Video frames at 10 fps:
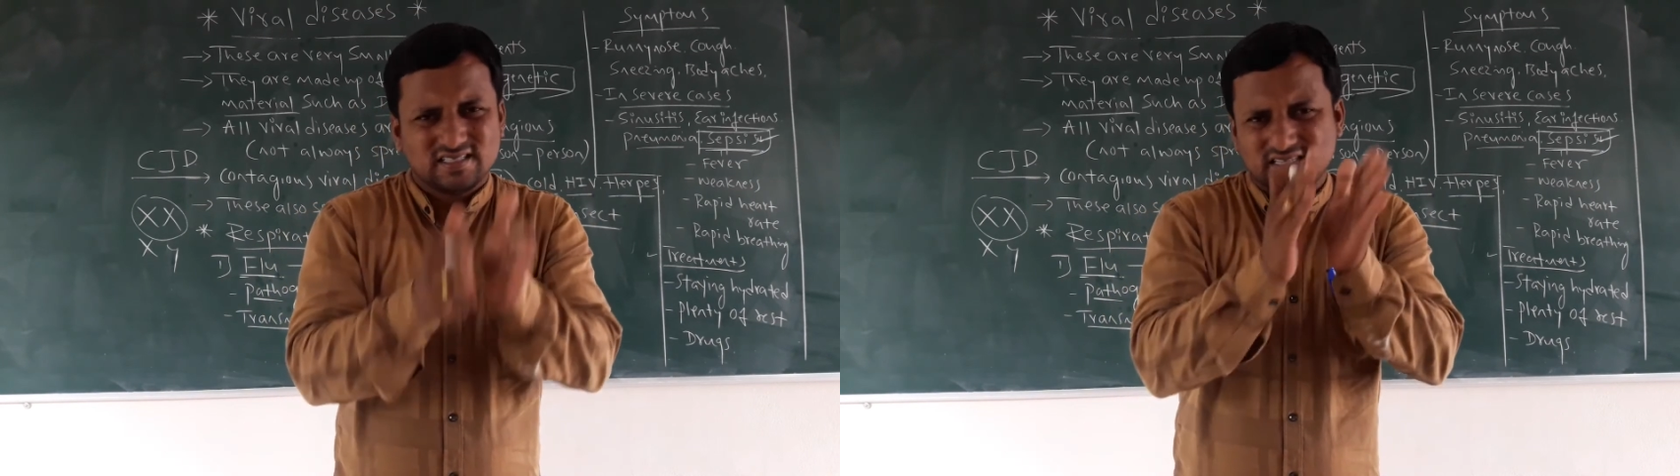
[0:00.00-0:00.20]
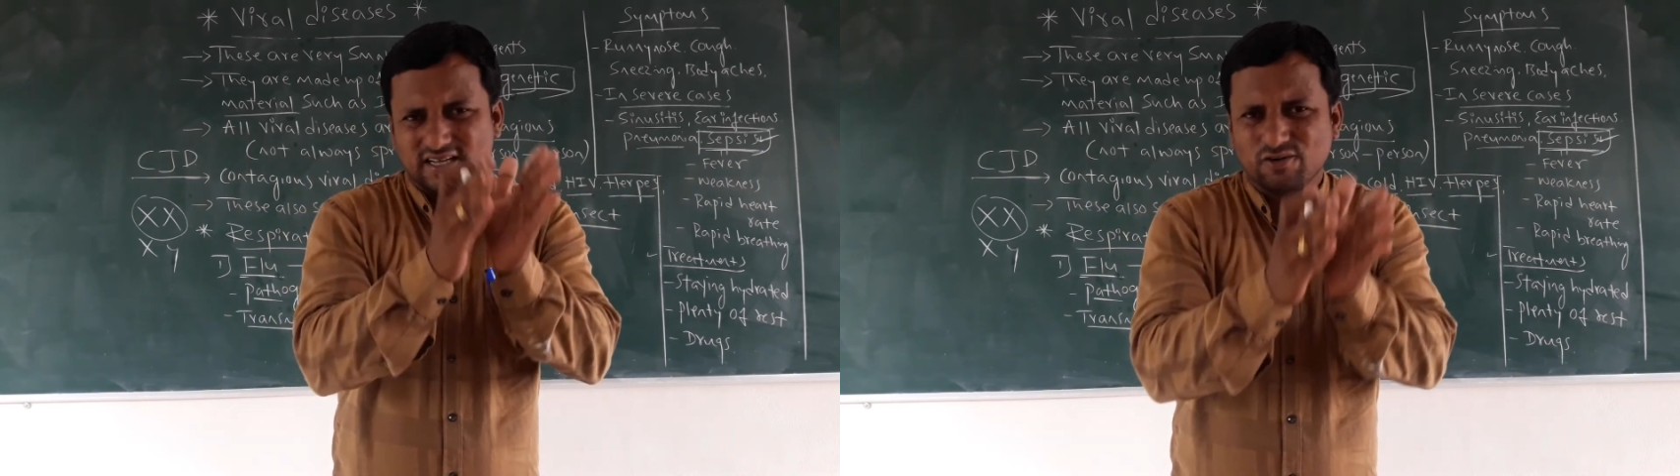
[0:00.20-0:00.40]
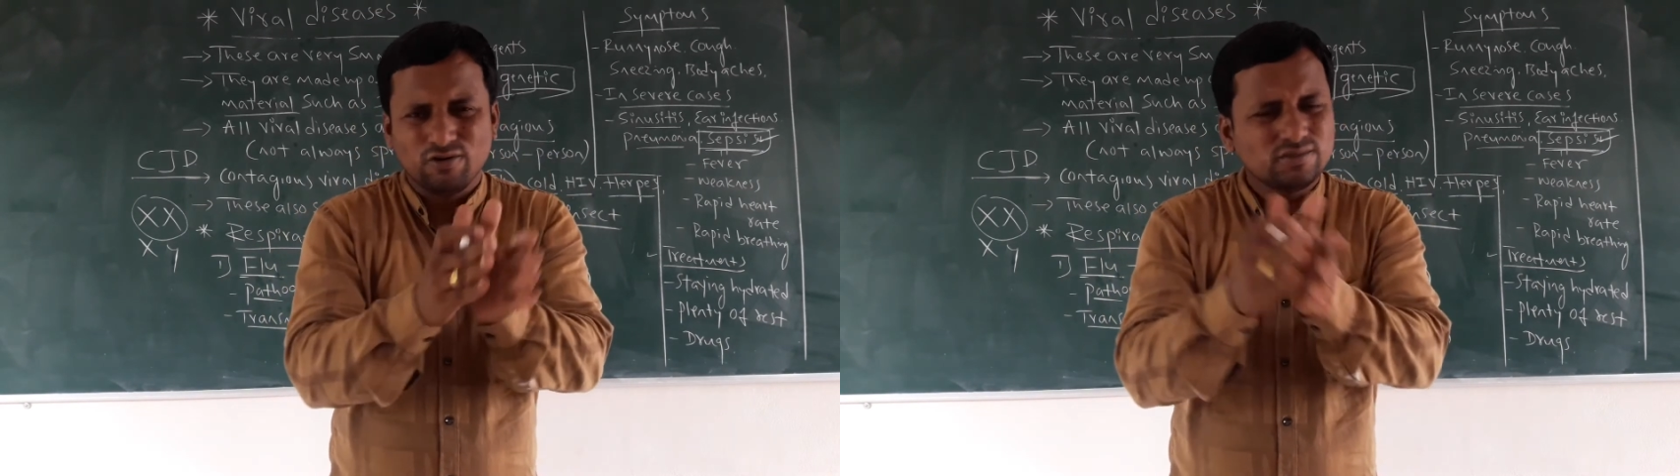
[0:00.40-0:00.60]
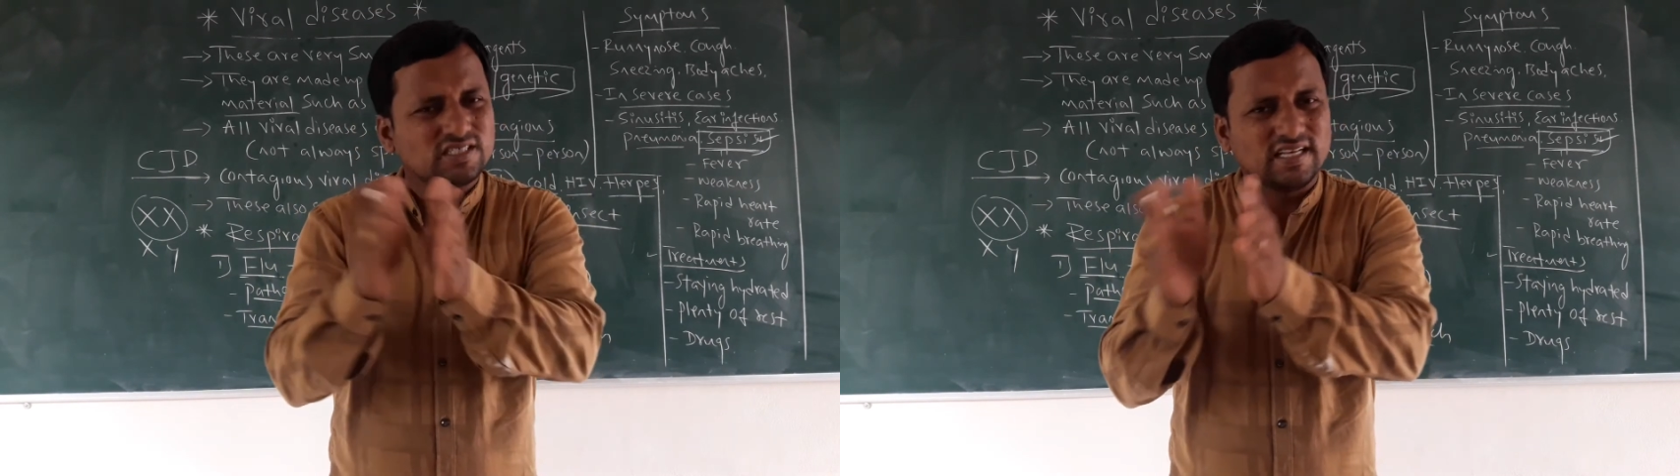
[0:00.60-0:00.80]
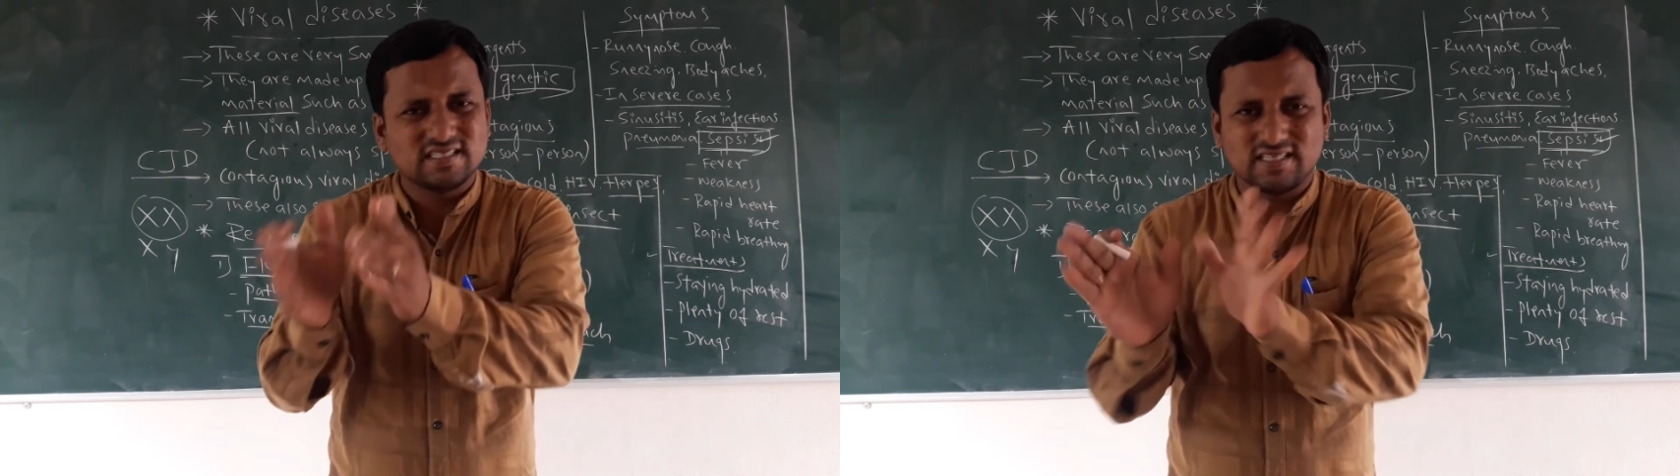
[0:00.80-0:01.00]
stay home,
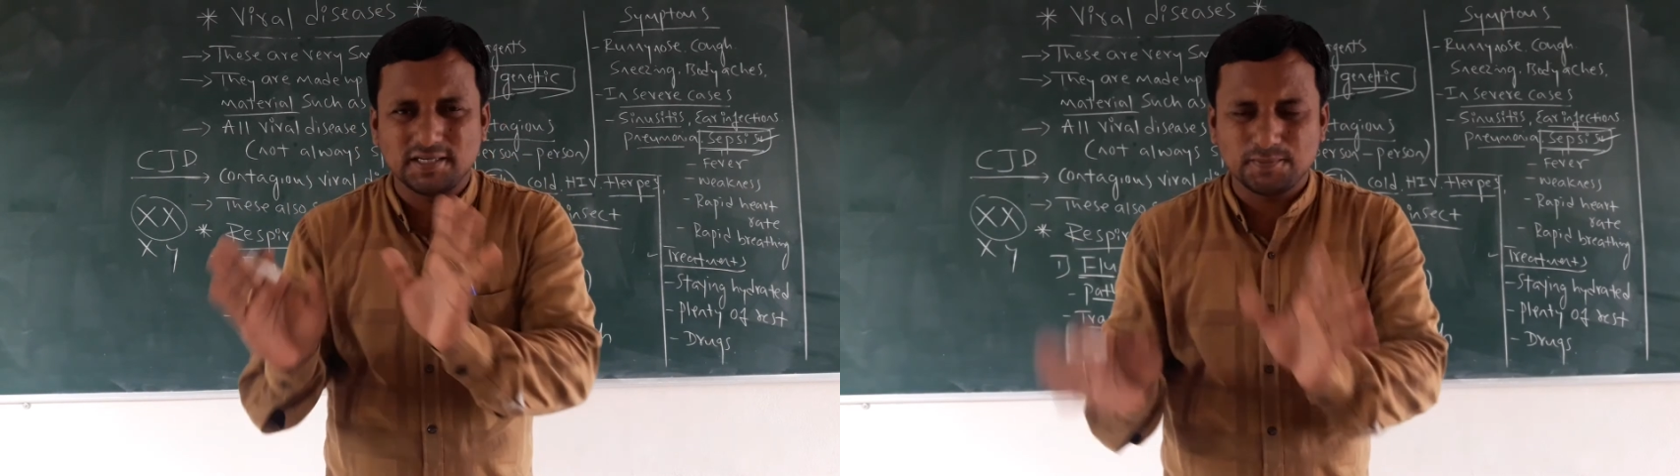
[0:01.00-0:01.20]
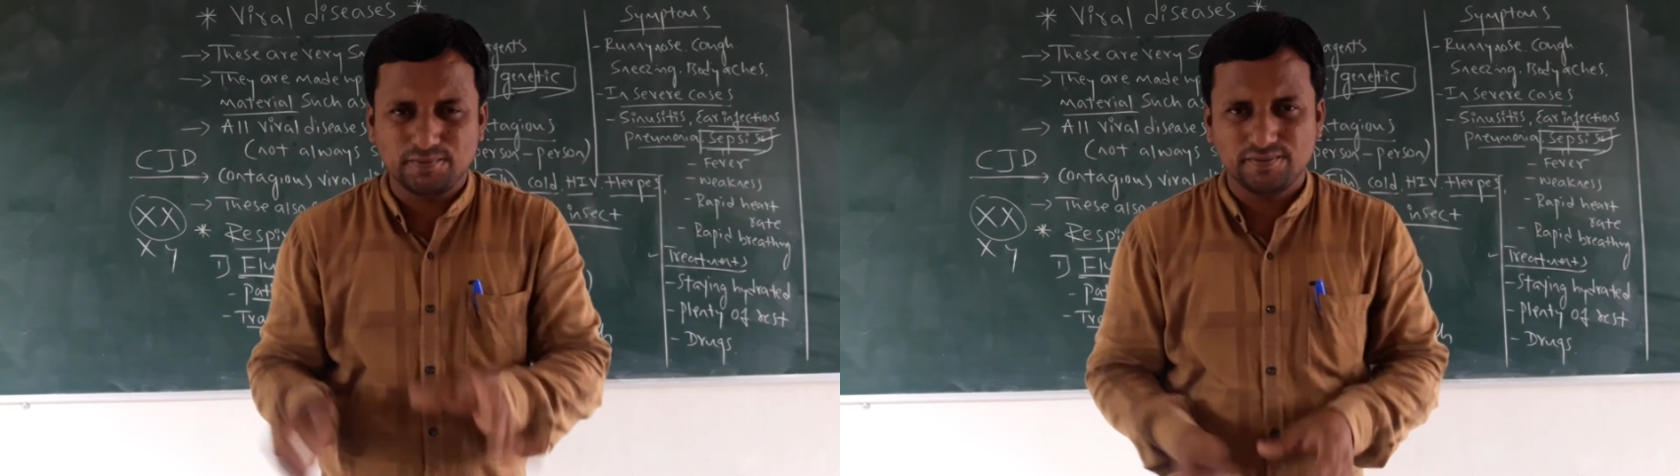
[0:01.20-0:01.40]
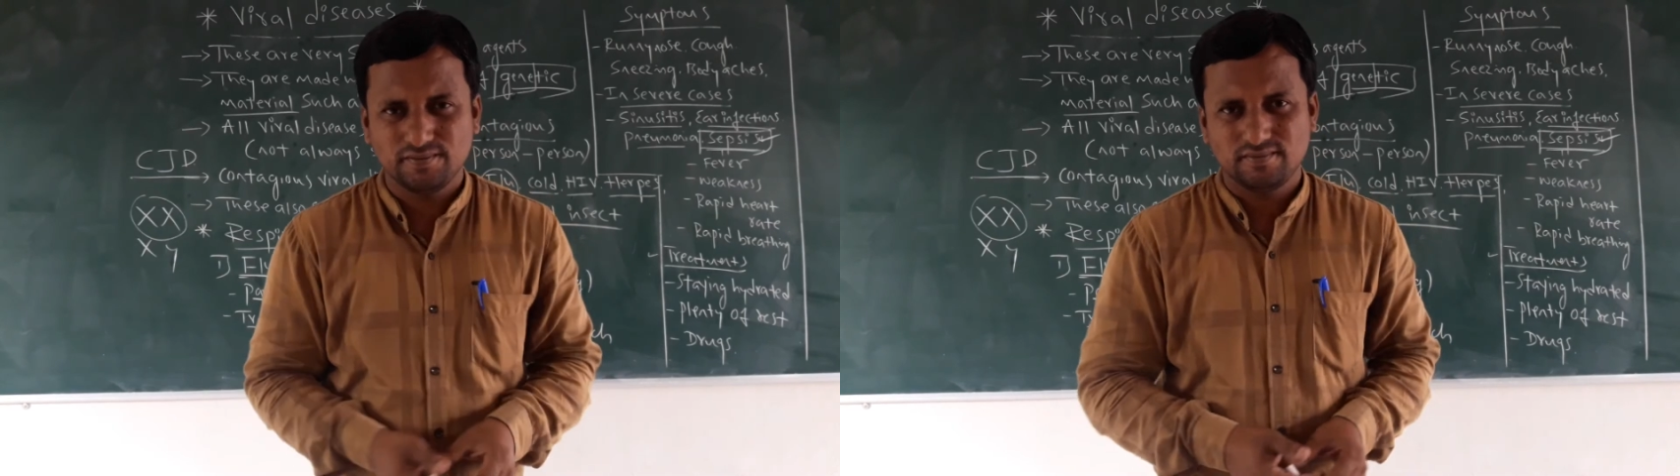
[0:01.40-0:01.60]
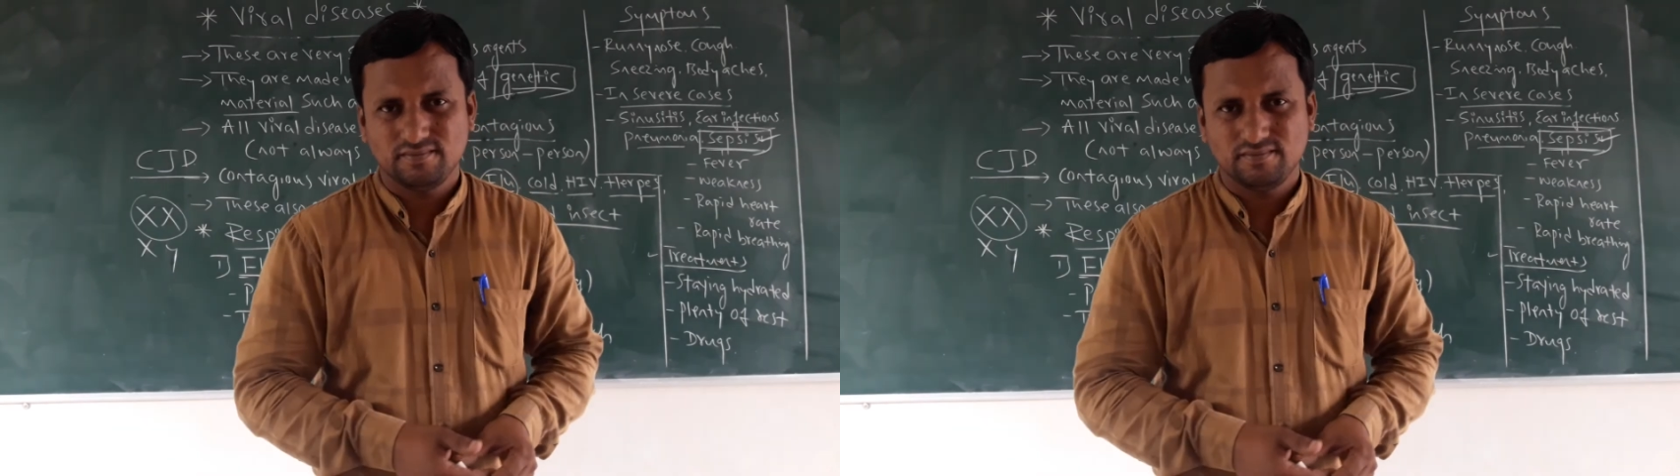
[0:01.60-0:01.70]
stay safe.